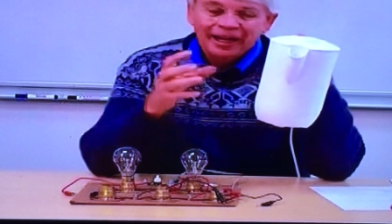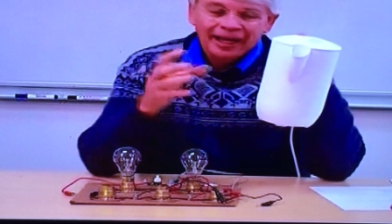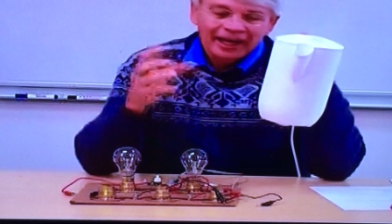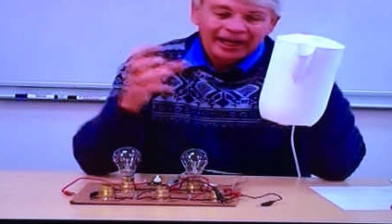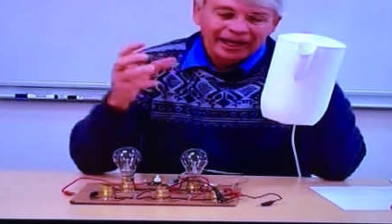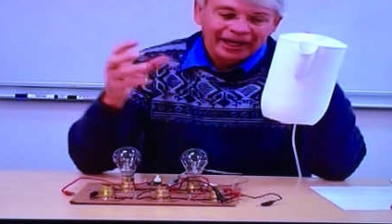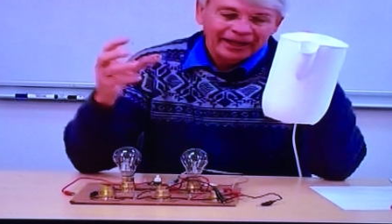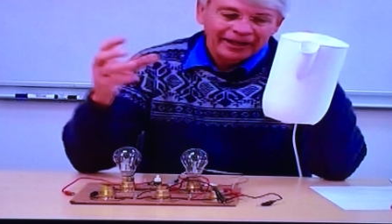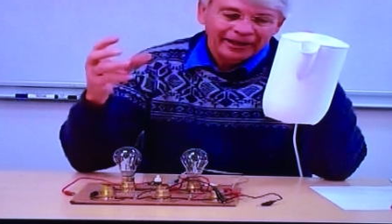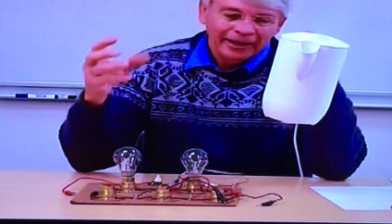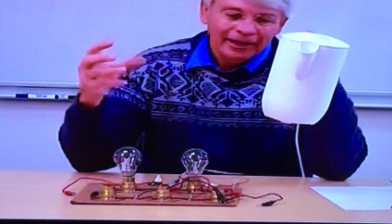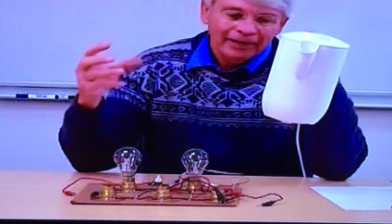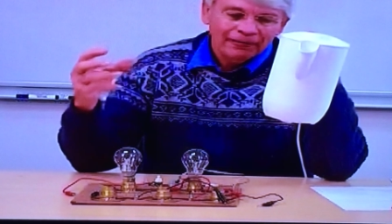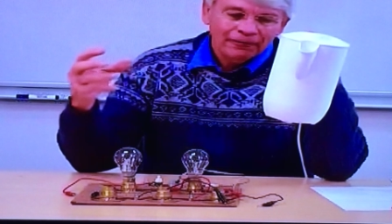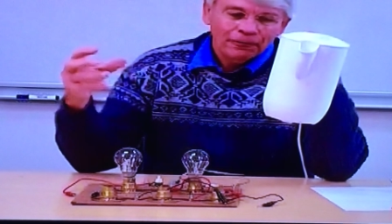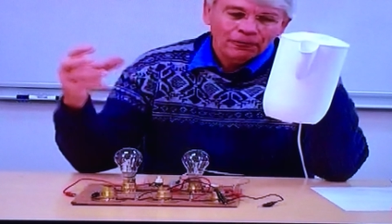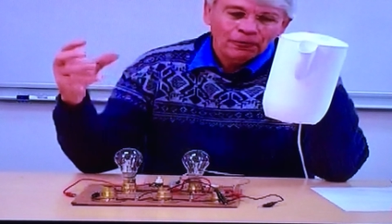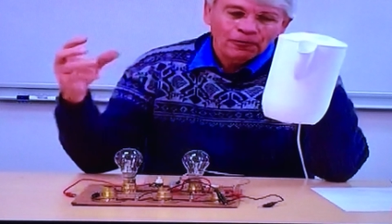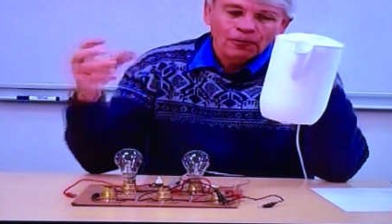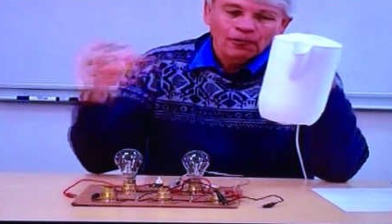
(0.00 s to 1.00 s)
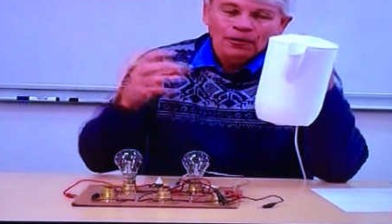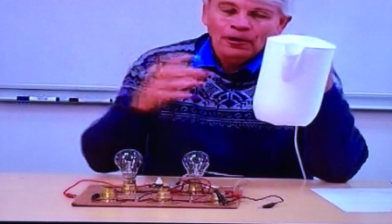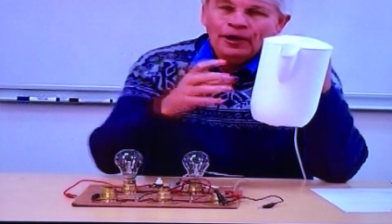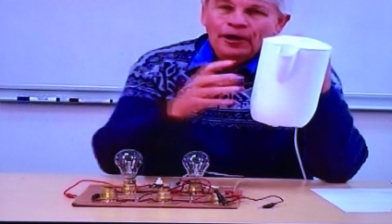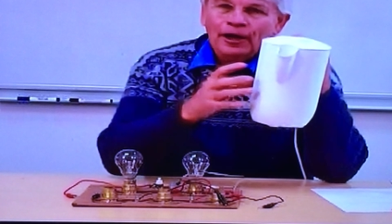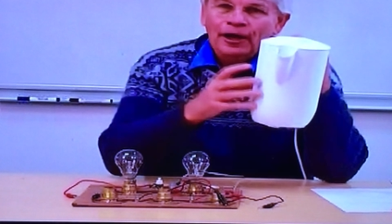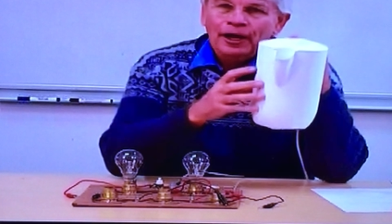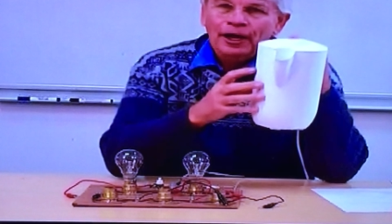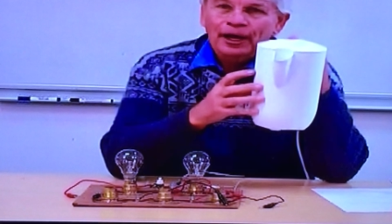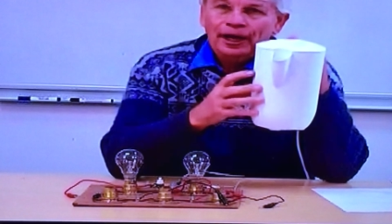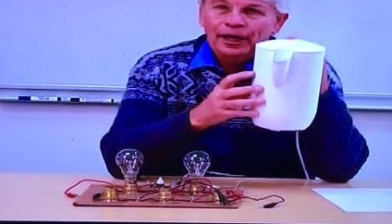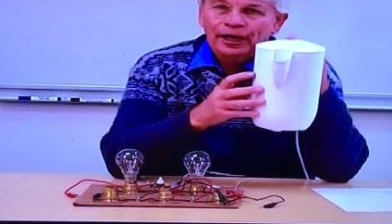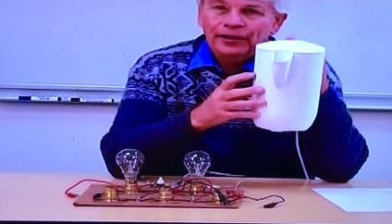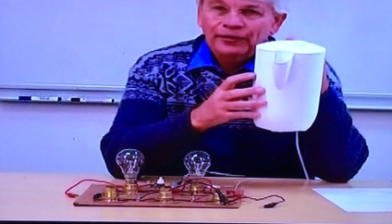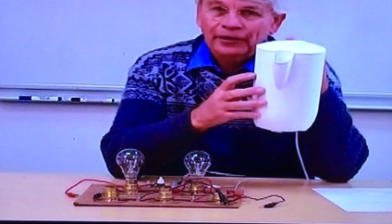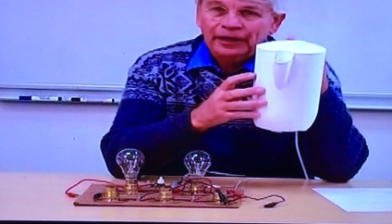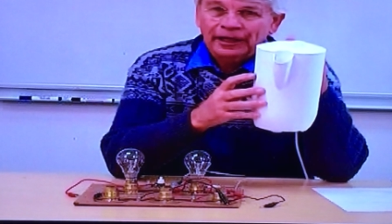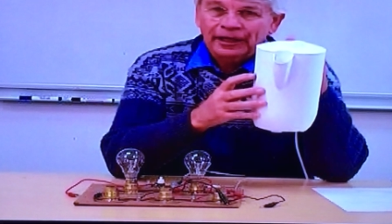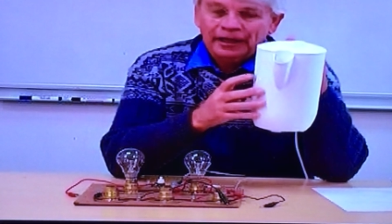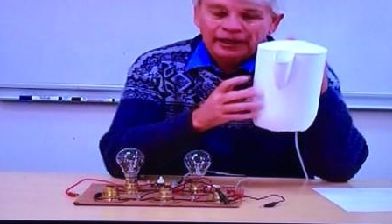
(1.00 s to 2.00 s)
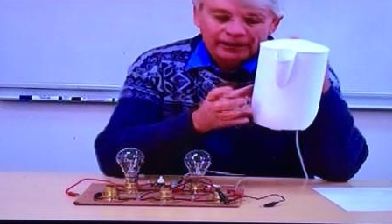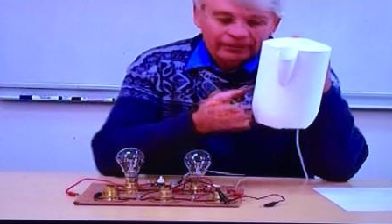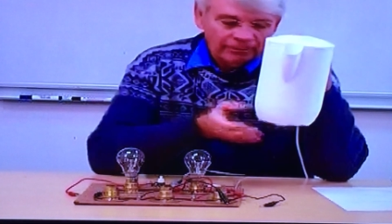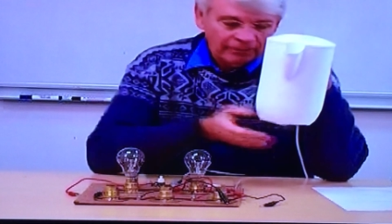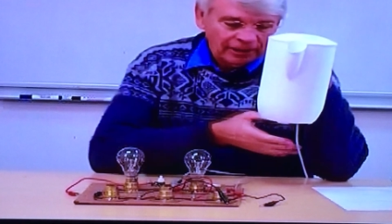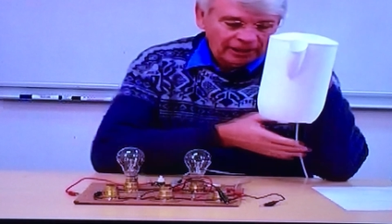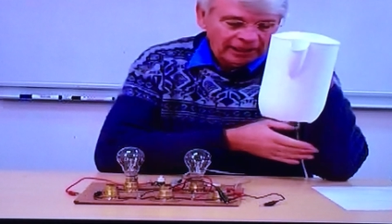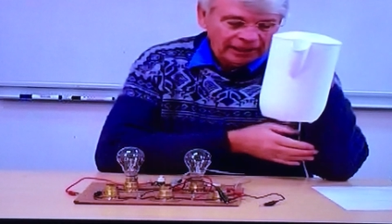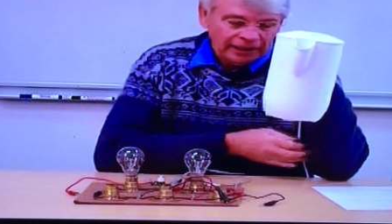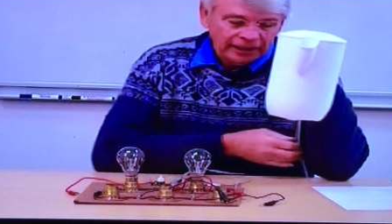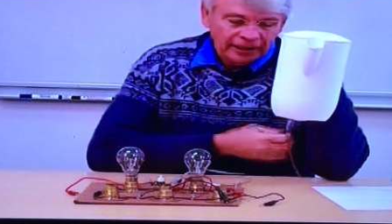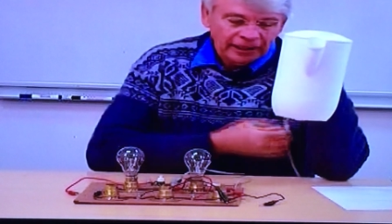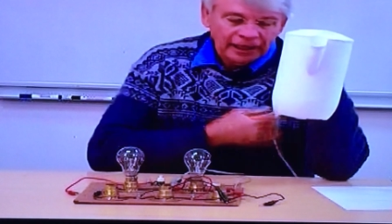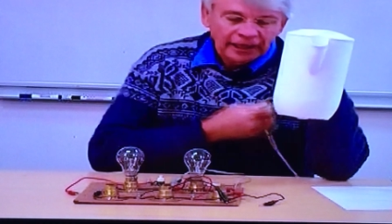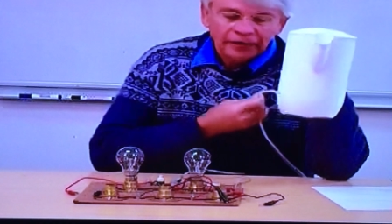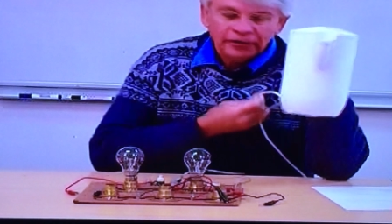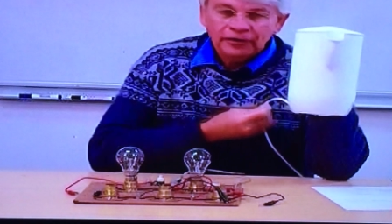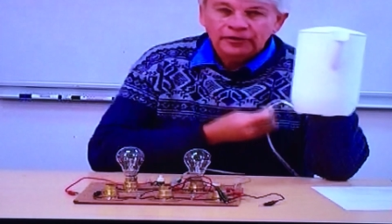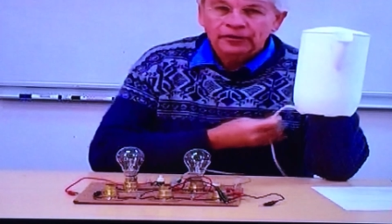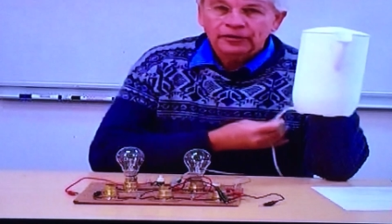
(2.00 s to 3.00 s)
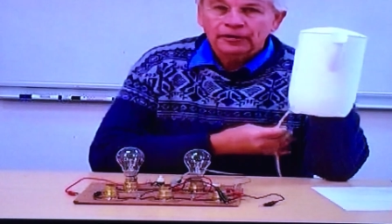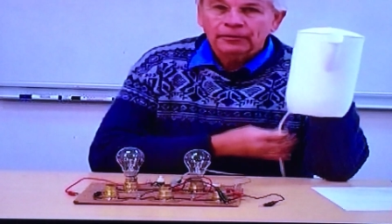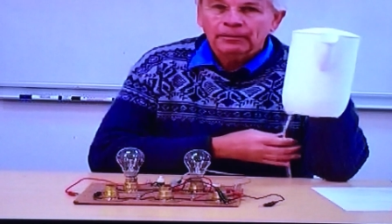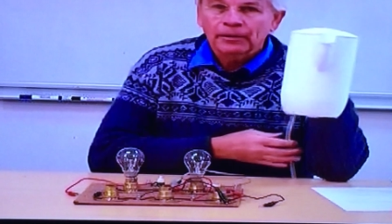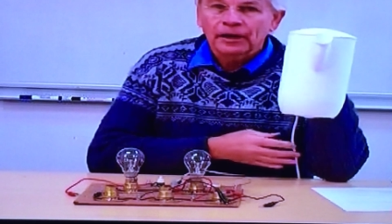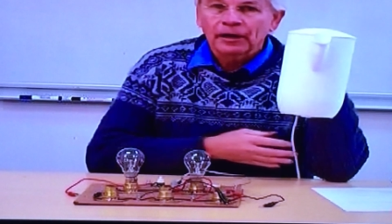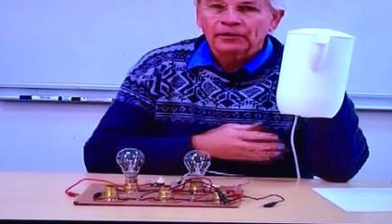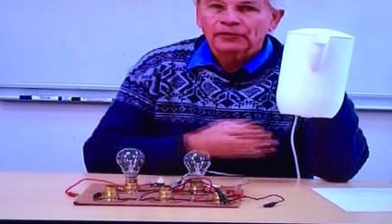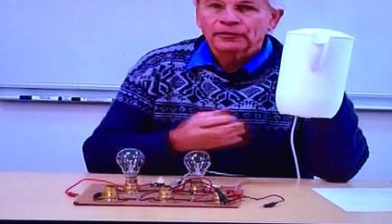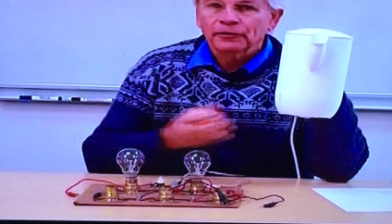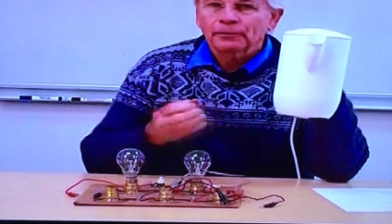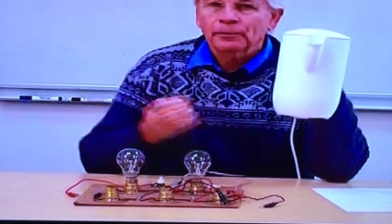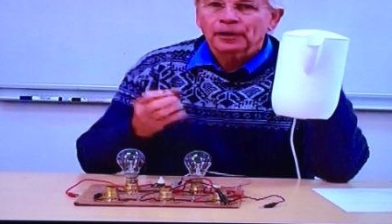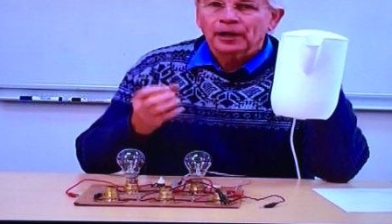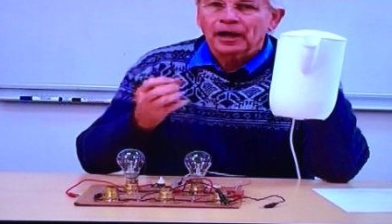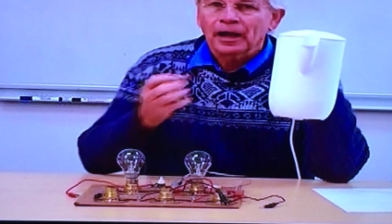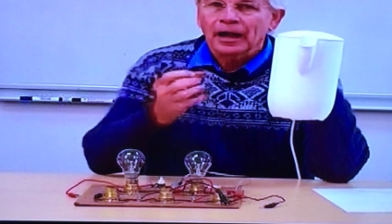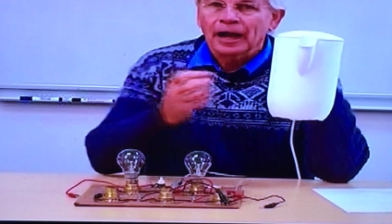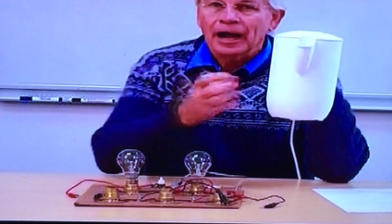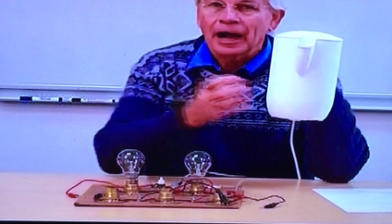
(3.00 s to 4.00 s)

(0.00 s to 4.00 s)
and therefore it's going to, by connecting to the power supply,